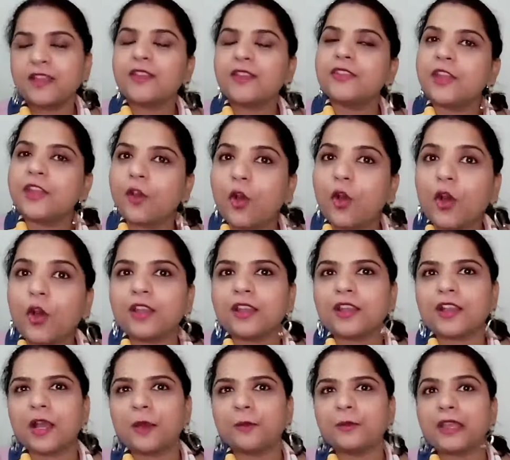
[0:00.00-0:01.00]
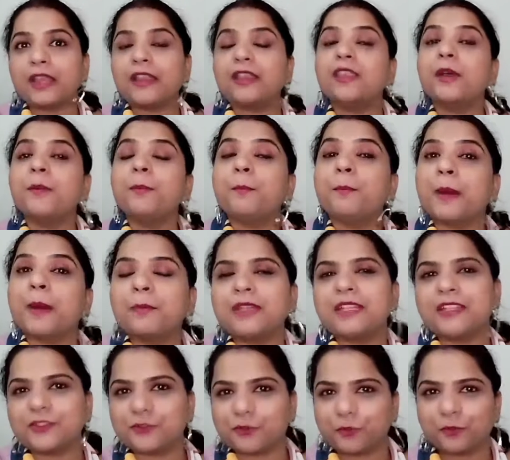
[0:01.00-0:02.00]
they all come in the public
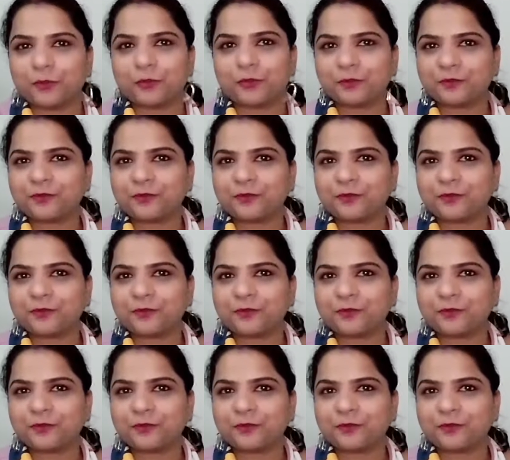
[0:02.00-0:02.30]
zone.